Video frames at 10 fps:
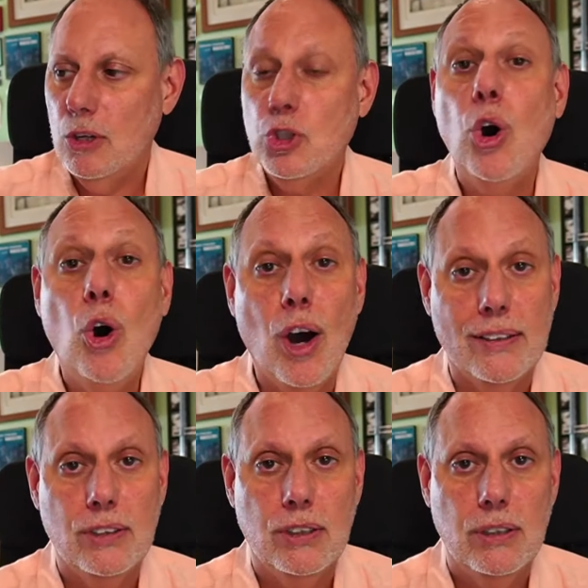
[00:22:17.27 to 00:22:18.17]

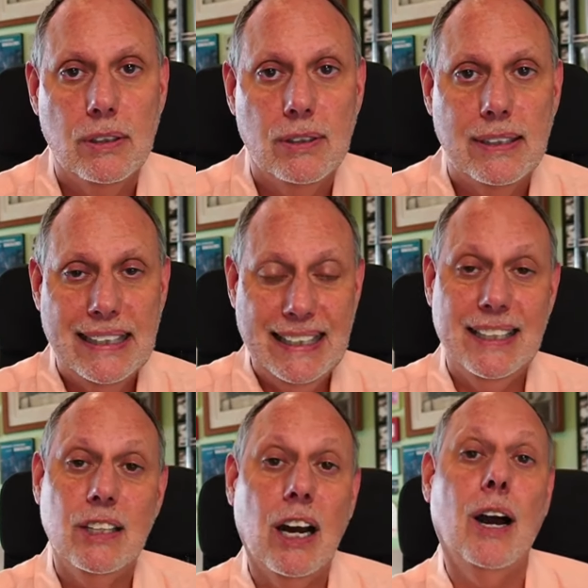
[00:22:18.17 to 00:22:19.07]
taught
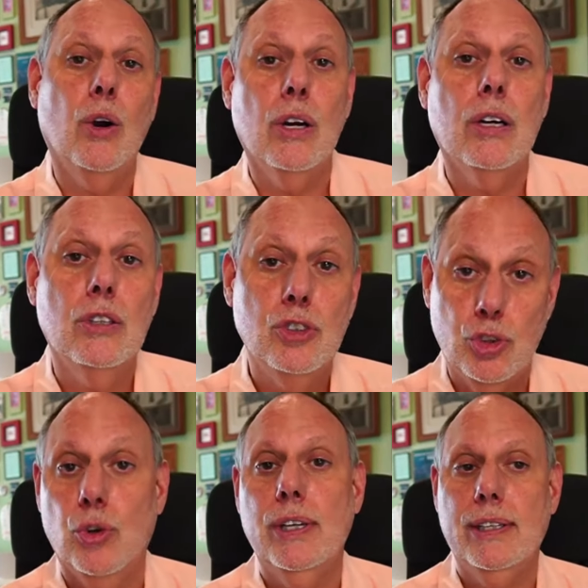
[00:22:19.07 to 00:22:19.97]
in our
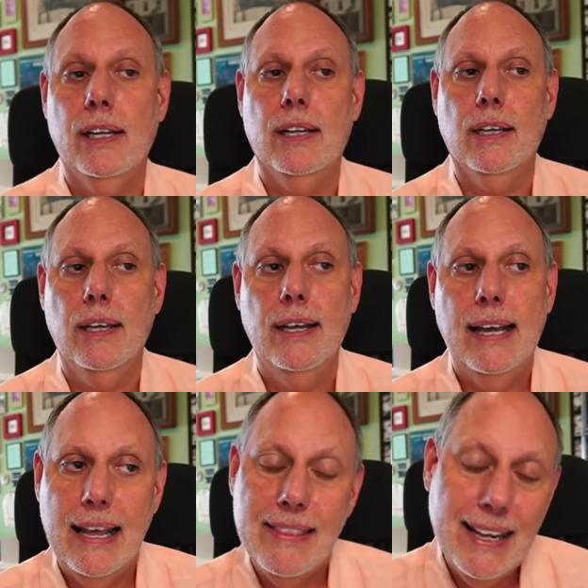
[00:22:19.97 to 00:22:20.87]
storytelling.
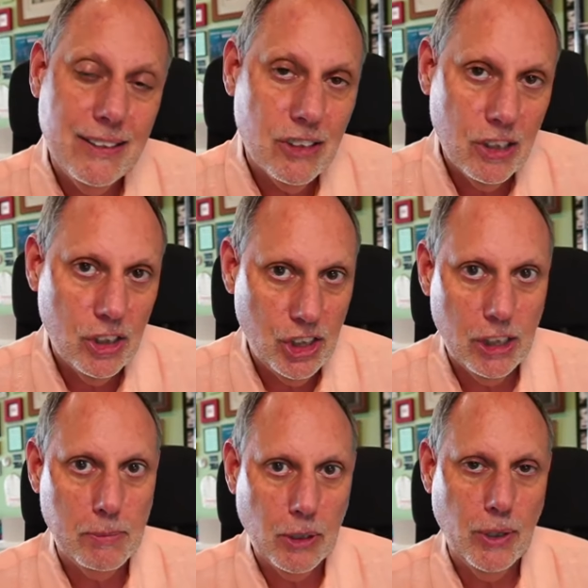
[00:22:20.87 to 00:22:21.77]
And that is a
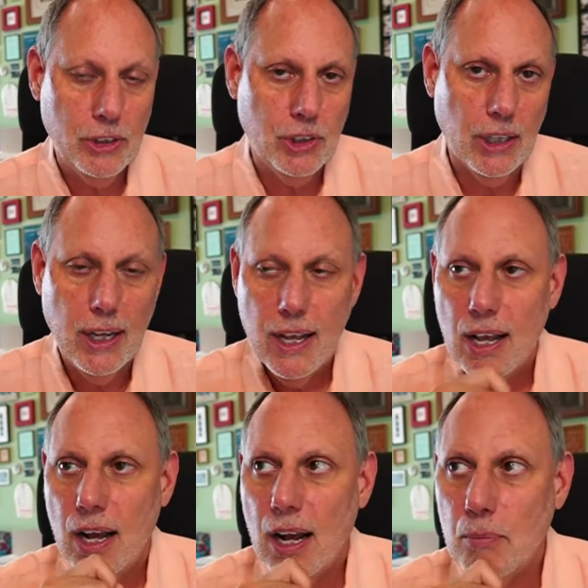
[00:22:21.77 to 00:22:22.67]
legitimate question.
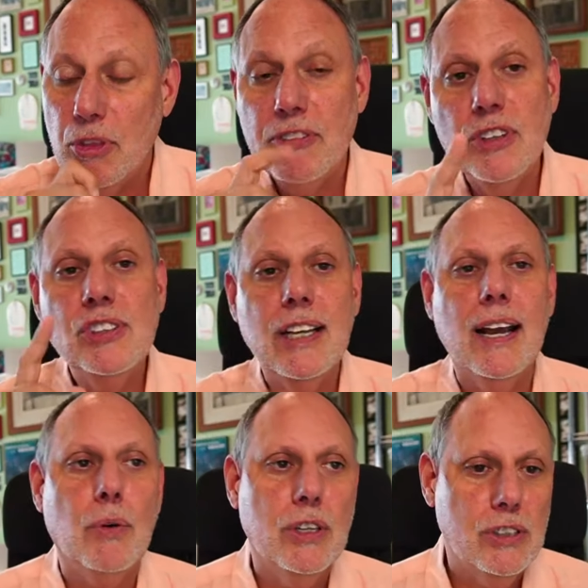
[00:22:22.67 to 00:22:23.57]
Um, the first thing
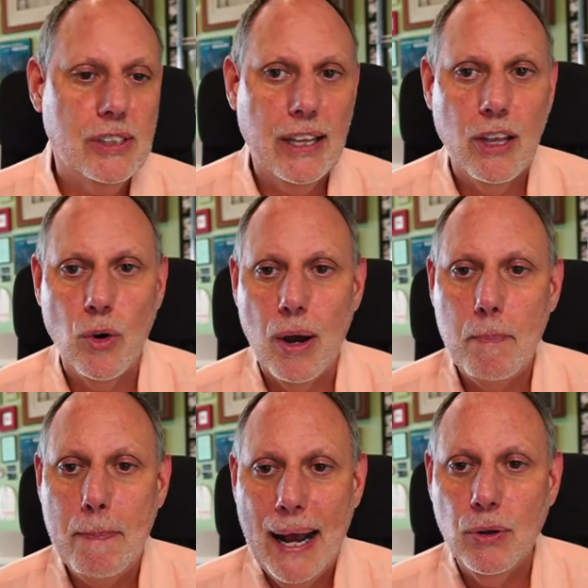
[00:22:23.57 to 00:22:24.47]
I wanted to say, though,
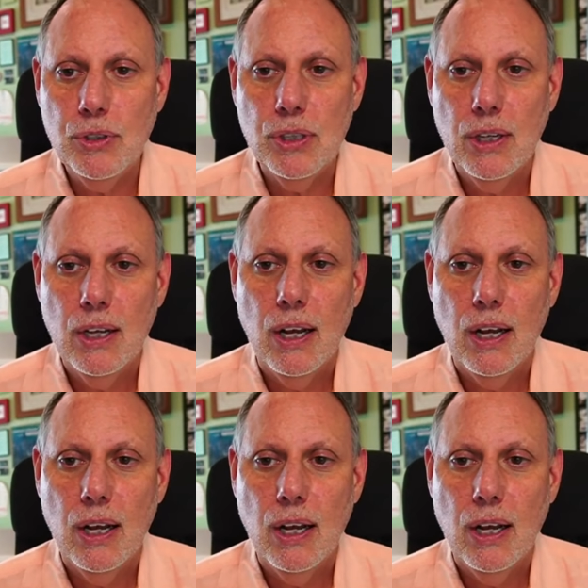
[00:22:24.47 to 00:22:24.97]
about